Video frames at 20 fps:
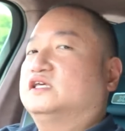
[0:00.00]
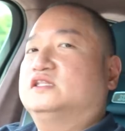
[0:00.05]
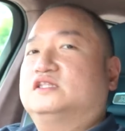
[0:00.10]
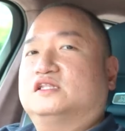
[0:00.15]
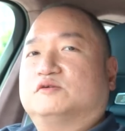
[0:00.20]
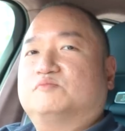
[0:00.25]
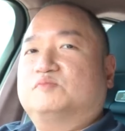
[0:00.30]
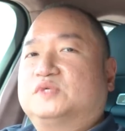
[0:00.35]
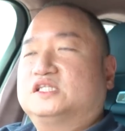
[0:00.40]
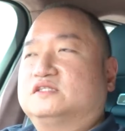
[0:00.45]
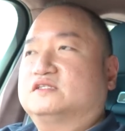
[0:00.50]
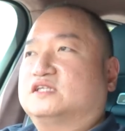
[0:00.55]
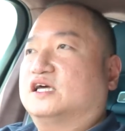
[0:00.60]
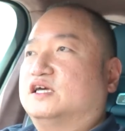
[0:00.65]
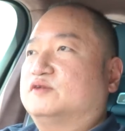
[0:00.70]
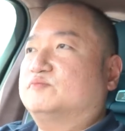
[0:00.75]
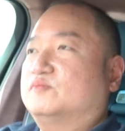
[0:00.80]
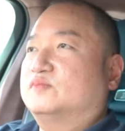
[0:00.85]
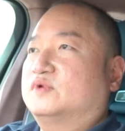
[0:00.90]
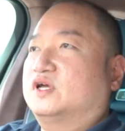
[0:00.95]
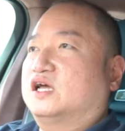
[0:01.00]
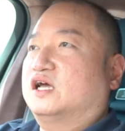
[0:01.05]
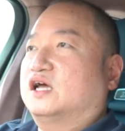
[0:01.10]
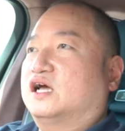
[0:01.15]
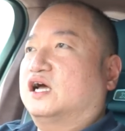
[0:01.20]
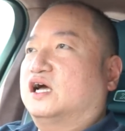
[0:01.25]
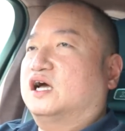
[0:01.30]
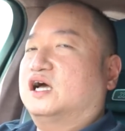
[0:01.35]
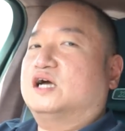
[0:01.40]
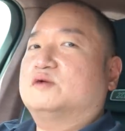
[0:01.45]
In the meantime,
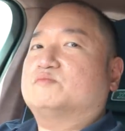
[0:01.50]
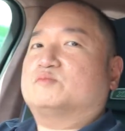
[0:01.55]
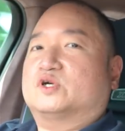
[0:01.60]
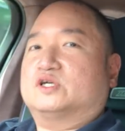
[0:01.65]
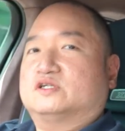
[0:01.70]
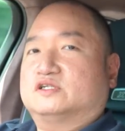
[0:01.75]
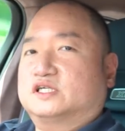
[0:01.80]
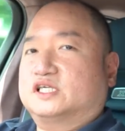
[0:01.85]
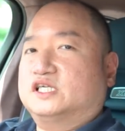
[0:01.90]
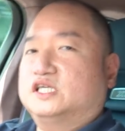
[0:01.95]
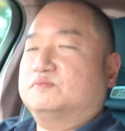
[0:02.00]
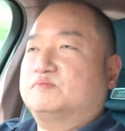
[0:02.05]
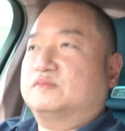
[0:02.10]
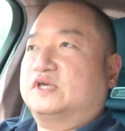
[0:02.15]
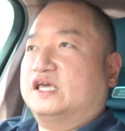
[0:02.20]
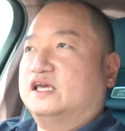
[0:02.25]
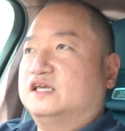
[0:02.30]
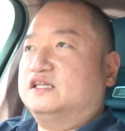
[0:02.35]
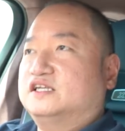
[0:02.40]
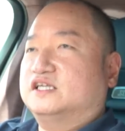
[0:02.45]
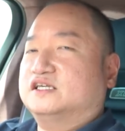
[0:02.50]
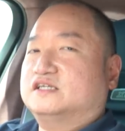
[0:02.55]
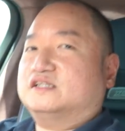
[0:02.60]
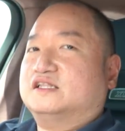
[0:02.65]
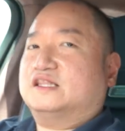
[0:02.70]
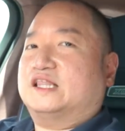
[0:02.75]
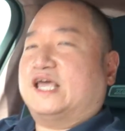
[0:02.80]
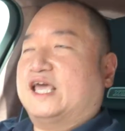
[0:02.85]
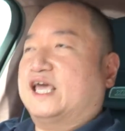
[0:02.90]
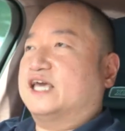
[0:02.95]
I'm gonna keep
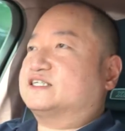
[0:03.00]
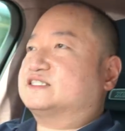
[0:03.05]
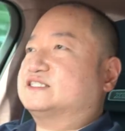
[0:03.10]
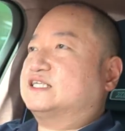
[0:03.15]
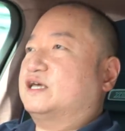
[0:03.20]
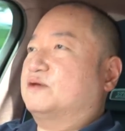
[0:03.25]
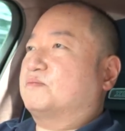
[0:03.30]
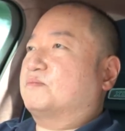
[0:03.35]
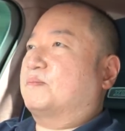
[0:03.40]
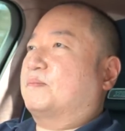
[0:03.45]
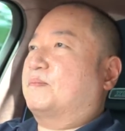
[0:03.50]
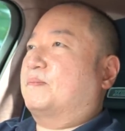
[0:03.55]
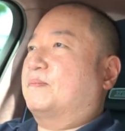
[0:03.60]
caning the XM.